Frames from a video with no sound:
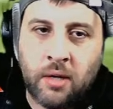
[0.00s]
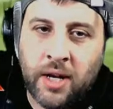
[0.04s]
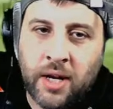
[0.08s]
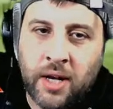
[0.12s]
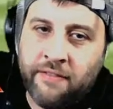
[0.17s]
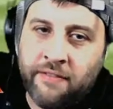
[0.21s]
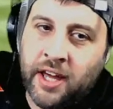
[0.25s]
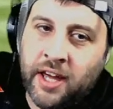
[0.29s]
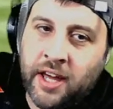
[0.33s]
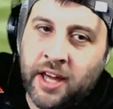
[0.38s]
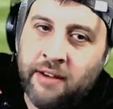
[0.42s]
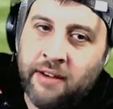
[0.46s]
the
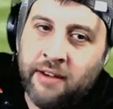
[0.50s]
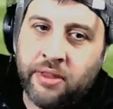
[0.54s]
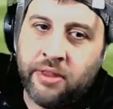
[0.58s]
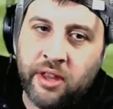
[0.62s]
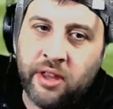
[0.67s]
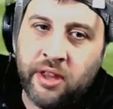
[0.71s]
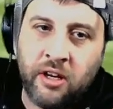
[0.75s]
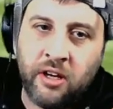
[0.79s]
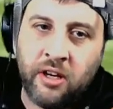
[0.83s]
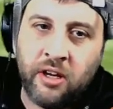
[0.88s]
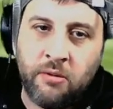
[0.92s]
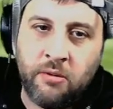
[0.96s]

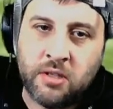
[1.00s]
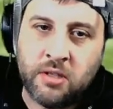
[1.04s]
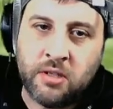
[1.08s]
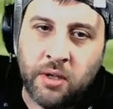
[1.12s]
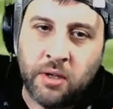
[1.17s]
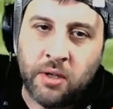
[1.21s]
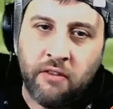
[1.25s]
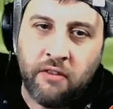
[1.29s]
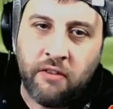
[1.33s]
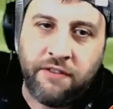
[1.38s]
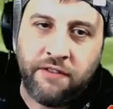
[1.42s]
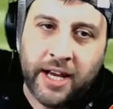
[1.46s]
anthems, we've got
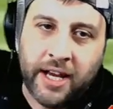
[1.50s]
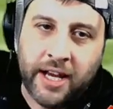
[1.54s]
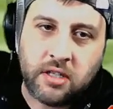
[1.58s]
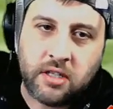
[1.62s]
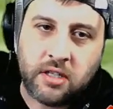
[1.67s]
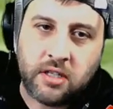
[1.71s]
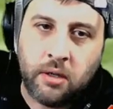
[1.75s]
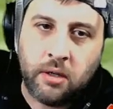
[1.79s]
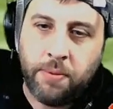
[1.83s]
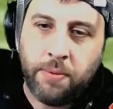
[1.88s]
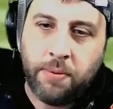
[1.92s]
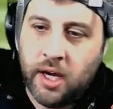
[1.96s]
flags on the
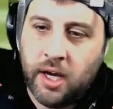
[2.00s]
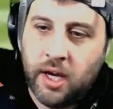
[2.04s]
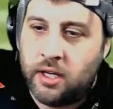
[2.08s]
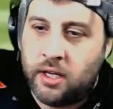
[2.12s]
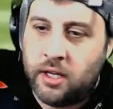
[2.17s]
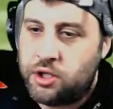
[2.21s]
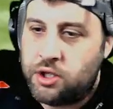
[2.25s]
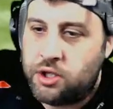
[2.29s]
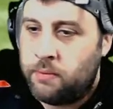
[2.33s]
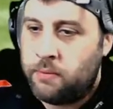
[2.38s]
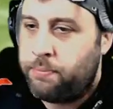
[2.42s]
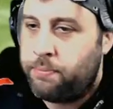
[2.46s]
pitch
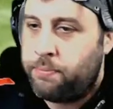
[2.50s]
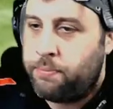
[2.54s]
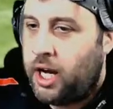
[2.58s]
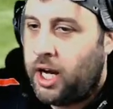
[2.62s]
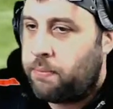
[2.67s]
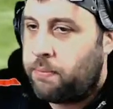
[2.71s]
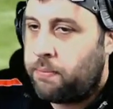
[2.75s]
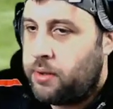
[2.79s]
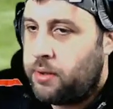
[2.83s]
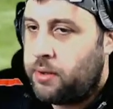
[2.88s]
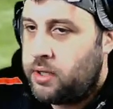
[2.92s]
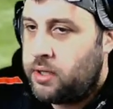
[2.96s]
and
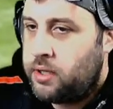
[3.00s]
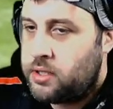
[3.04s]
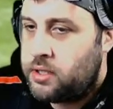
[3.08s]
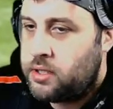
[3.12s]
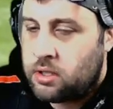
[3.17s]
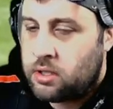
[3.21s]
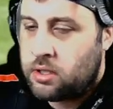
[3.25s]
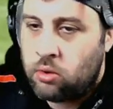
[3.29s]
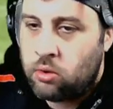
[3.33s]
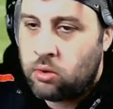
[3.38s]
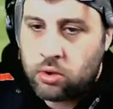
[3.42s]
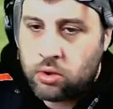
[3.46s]
pipers and
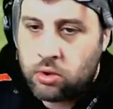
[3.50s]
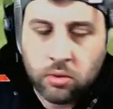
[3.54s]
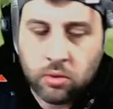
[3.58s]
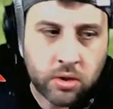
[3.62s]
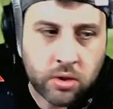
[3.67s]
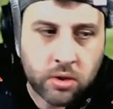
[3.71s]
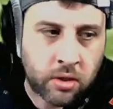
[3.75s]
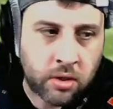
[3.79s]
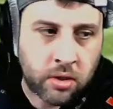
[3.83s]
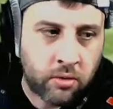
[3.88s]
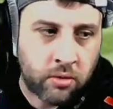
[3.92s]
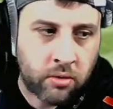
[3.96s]
all sorts of
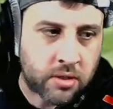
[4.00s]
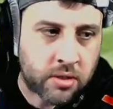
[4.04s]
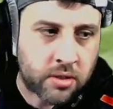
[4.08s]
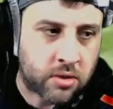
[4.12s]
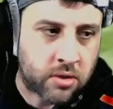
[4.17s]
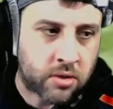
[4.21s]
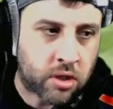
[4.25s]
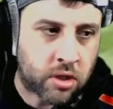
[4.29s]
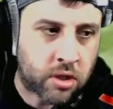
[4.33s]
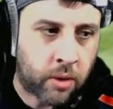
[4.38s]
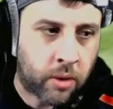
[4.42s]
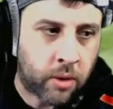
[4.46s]
nonsense
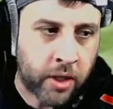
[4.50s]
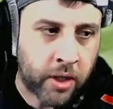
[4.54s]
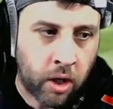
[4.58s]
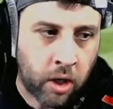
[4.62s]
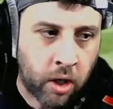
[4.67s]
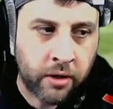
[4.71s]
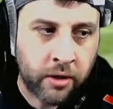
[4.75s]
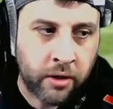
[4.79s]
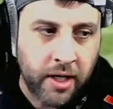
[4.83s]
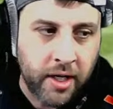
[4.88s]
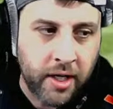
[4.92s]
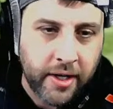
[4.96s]
going on
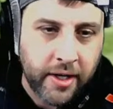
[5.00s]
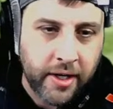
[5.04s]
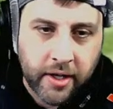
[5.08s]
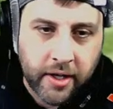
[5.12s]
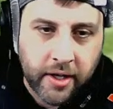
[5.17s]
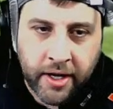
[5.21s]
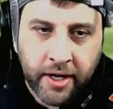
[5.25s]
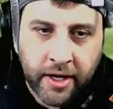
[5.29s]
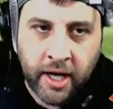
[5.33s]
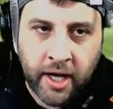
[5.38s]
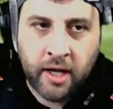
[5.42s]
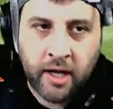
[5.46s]

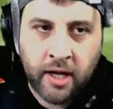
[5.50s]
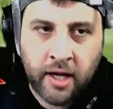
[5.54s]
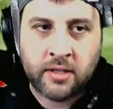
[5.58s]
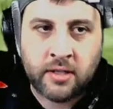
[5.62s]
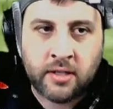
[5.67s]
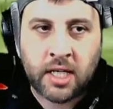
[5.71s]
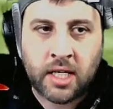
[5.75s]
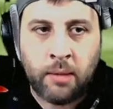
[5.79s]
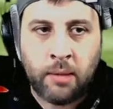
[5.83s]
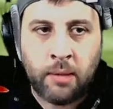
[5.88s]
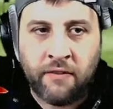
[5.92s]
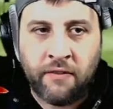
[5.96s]
to keep
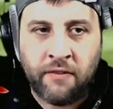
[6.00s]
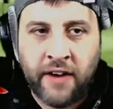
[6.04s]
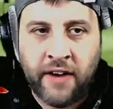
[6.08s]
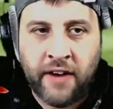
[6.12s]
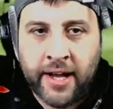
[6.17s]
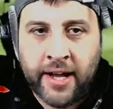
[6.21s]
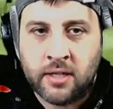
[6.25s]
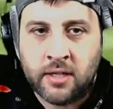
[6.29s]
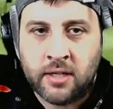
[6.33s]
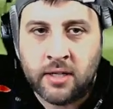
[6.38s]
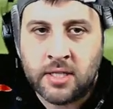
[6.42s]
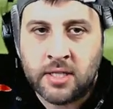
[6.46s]
the
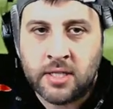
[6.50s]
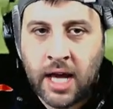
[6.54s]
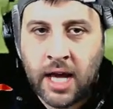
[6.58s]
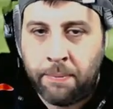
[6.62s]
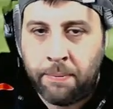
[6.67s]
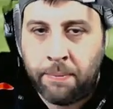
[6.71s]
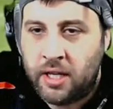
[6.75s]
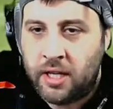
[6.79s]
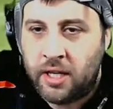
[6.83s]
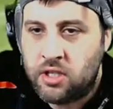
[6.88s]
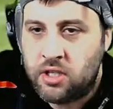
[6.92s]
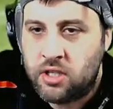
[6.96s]
fans happy
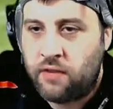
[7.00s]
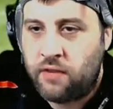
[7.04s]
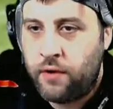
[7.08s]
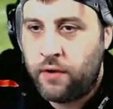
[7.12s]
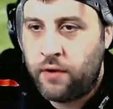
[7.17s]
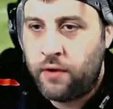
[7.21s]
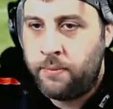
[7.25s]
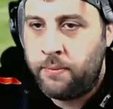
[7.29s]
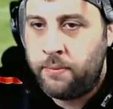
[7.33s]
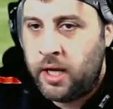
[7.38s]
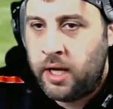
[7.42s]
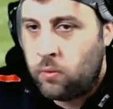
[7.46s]
just for a
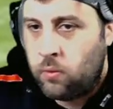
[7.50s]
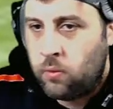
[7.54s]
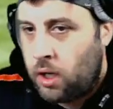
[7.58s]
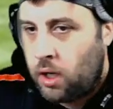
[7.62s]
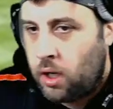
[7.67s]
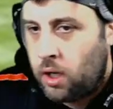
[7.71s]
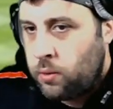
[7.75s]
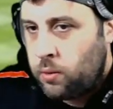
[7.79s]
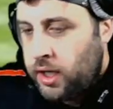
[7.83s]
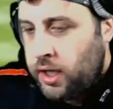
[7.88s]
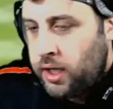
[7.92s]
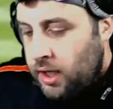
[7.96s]
minute while
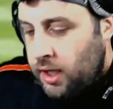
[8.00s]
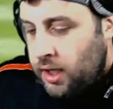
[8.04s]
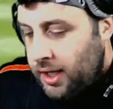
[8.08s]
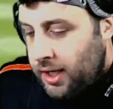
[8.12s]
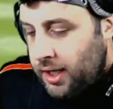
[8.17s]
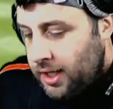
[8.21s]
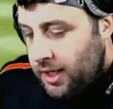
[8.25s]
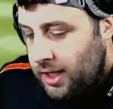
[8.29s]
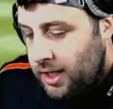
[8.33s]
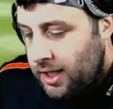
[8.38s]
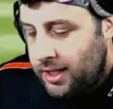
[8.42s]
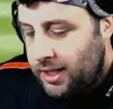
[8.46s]
we
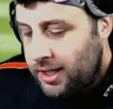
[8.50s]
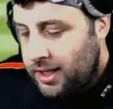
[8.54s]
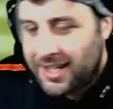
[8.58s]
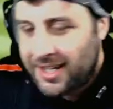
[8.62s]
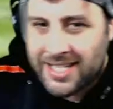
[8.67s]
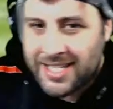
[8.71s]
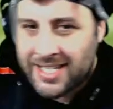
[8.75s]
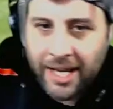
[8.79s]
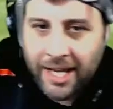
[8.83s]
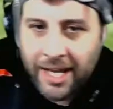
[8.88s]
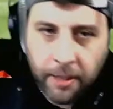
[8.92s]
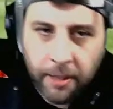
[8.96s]
get things set
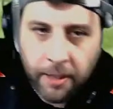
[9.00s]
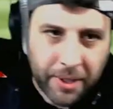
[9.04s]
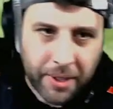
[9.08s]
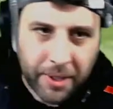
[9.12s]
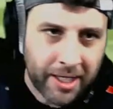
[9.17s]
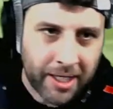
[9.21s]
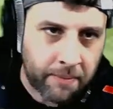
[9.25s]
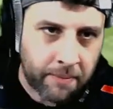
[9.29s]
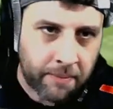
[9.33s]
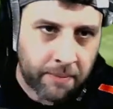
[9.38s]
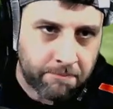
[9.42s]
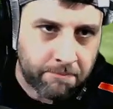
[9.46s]
up. In the
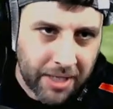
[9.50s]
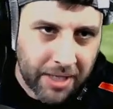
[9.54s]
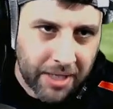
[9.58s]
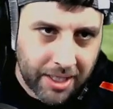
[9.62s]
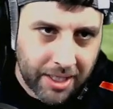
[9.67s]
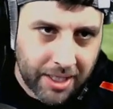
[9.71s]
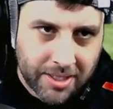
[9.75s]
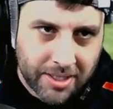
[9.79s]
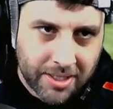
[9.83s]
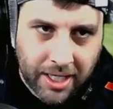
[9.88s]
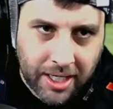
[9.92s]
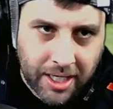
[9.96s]

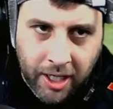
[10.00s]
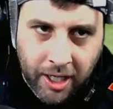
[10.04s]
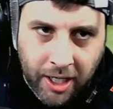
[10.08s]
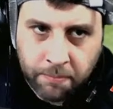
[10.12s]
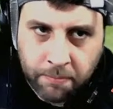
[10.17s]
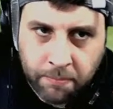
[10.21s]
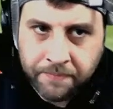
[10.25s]
meantime,